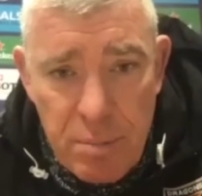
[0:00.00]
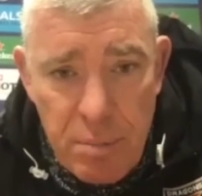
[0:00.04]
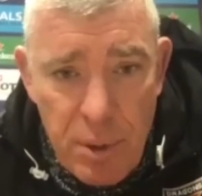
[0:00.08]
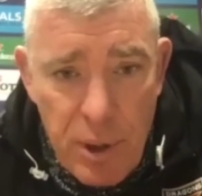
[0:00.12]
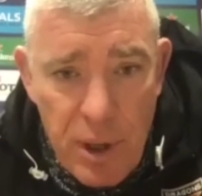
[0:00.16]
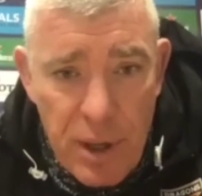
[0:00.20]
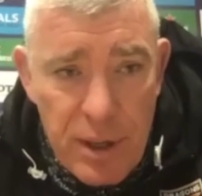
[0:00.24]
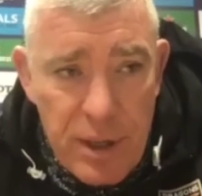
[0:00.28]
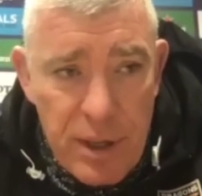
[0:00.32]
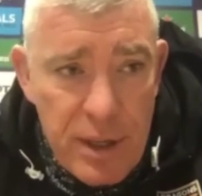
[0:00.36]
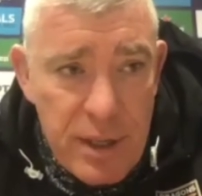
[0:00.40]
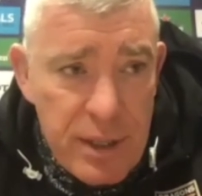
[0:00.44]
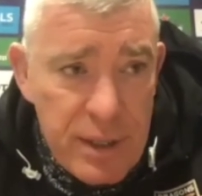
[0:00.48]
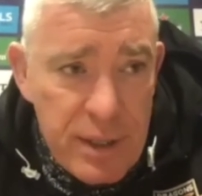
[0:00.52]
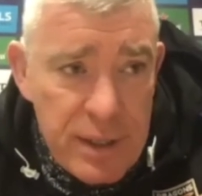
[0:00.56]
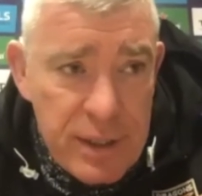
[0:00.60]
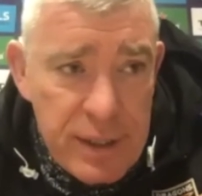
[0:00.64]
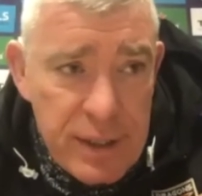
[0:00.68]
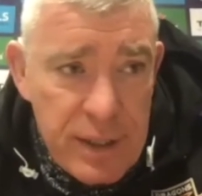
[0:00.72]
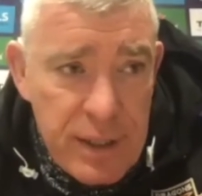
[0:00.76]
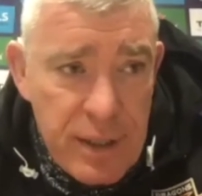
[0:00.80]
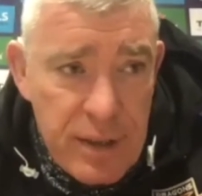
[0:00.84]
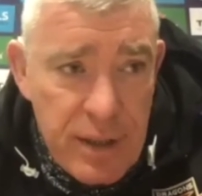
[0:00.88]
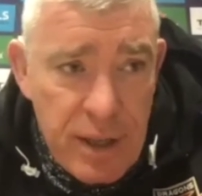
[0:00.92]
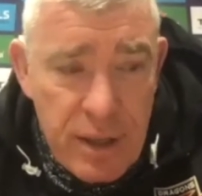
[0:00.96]
But
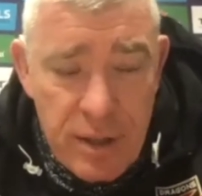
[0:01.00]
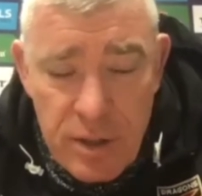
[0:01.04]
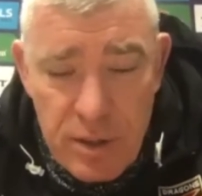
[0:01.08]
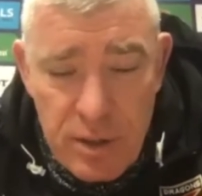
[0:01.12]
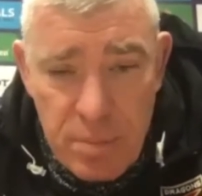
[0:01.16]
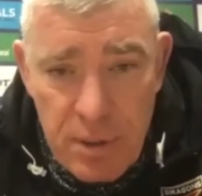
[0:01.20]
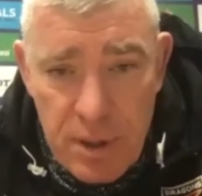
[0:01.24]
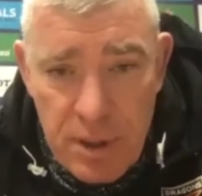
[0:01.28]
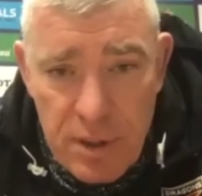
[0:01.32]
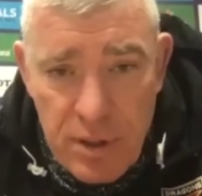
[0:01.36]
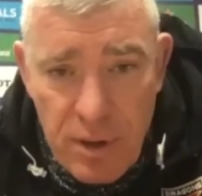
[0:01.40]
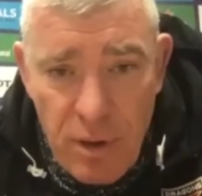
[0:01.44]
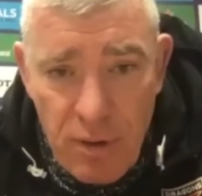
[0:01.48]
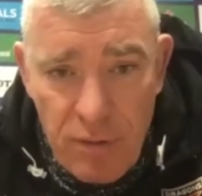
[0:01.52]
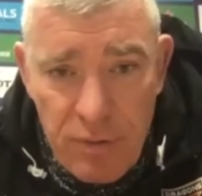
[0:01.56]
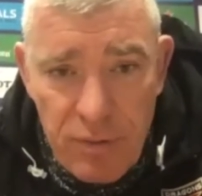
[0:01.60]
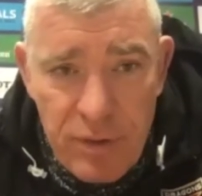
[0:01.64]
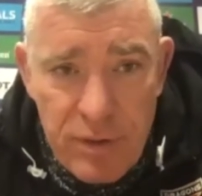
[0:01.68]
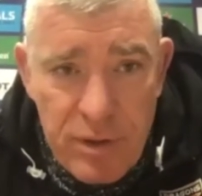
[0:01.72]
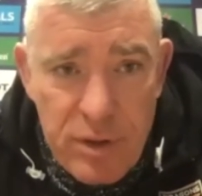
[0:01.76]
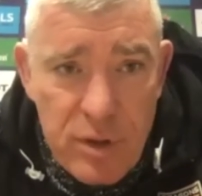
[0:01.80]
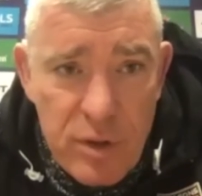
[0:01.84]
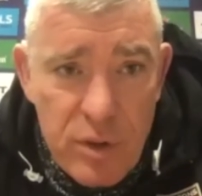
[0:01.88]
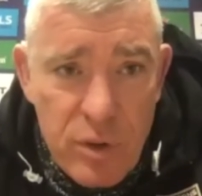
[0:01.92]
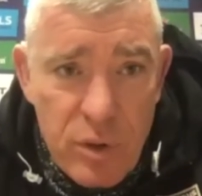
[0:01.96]
that just means it
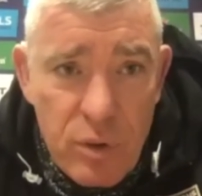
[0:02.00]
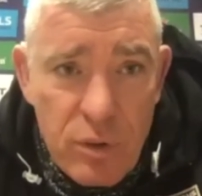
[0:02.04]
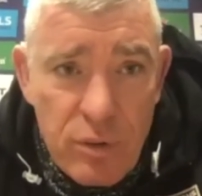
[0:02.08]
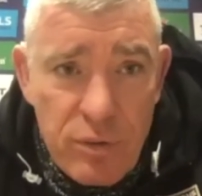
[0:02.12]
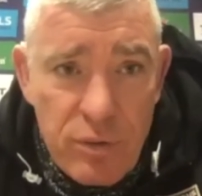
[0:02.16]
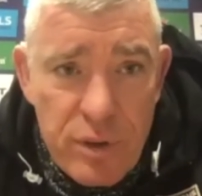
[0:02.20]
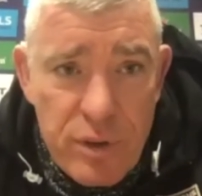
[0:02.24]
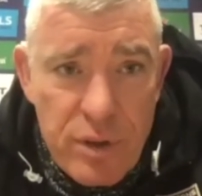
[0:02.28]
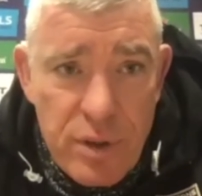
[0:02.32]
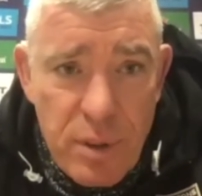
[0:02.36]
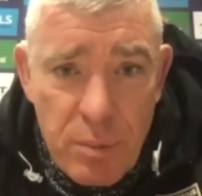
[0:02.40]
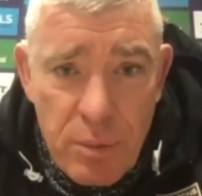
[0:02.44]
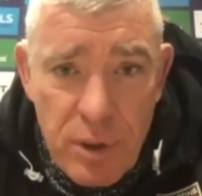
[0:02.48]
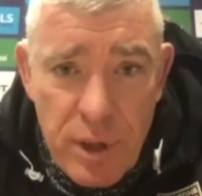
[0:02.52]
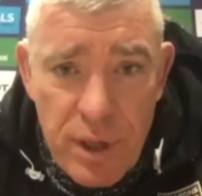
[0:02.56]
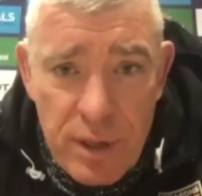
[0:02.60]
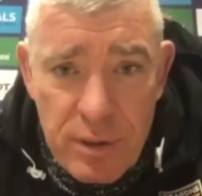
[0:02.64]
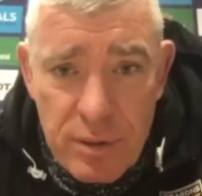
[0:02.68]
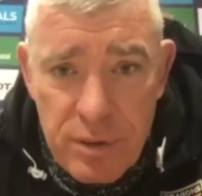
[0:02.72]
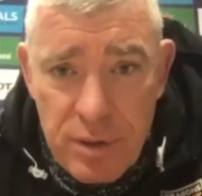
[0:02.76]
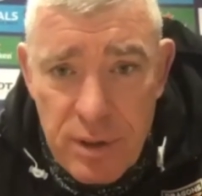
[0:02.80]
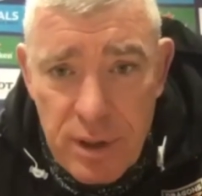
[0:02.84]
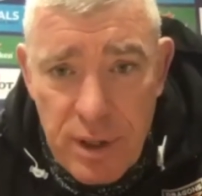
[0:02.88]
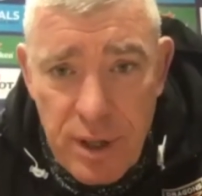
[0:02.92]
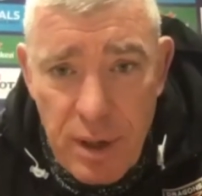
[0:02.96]
offers a door for someone
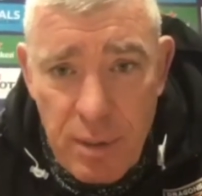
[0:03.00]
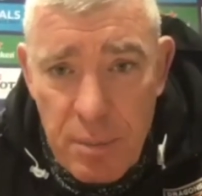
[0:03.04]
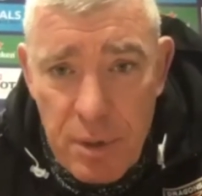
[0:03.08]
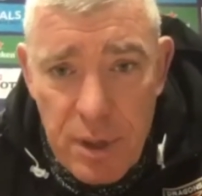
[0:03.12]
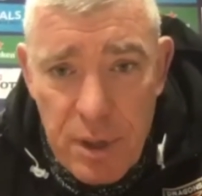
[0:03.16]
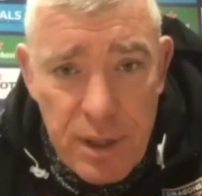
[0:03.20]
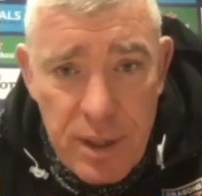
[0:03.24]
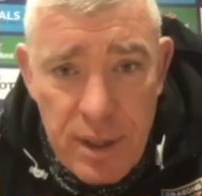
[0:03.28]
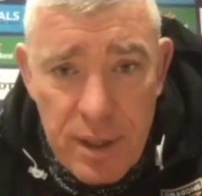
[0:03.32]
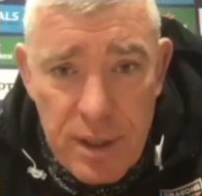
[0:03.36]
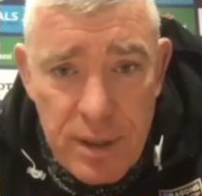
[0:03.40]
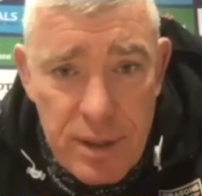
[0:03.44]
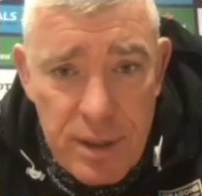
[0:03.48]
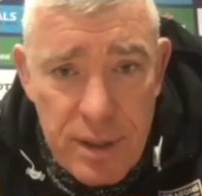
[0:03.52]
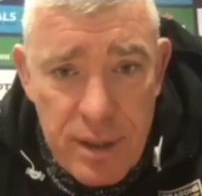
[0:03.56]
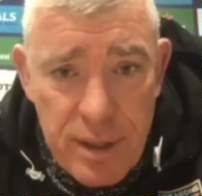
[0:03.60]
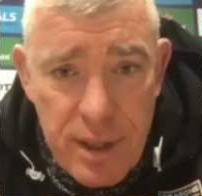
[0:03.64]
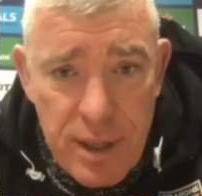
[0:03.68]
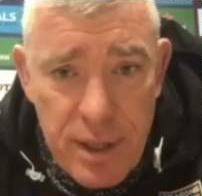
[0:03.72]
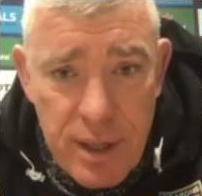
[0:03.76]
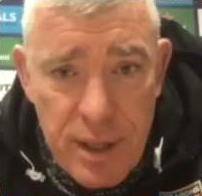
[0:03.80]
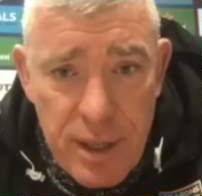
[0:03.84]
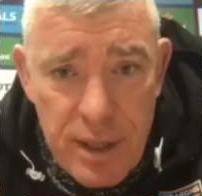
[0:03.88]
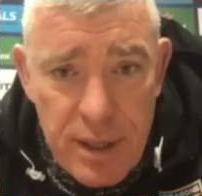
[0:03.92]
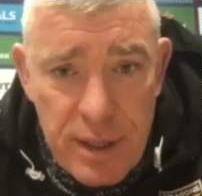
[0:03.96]
else to come in. And,